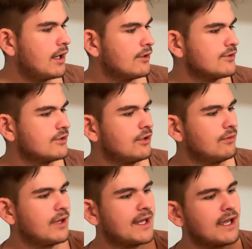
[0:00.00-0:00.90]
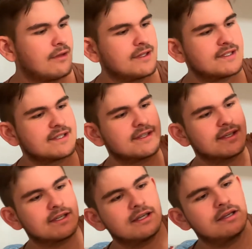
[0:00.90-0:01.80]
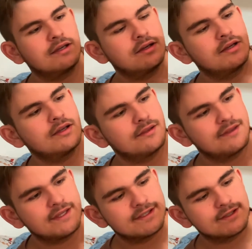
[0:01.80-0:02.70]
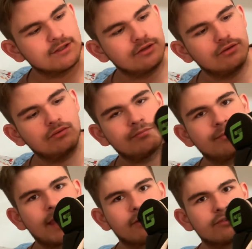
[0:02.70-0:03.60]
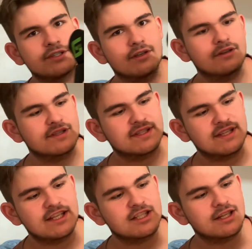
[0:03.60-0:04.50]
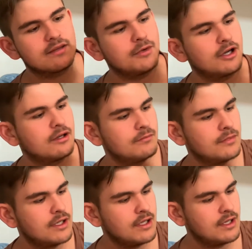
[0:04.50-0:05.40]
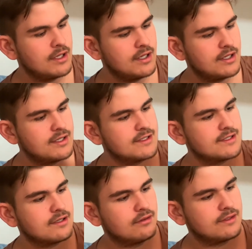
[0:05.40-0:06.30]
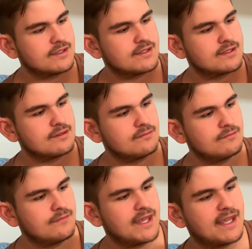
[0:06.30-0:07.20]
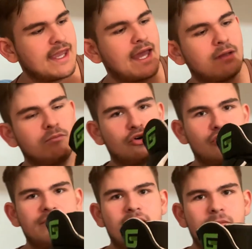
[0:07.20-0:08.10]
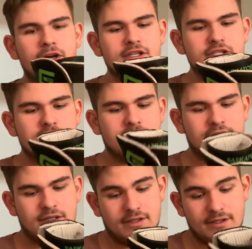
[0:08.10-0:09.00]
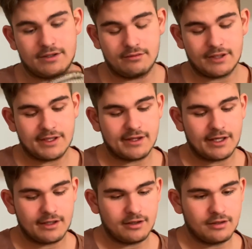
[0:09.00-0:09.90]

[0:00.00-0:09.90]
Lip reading: also don't like how this is like these two panels here are stitched at the bottom, so they can't move that much. I don't like that.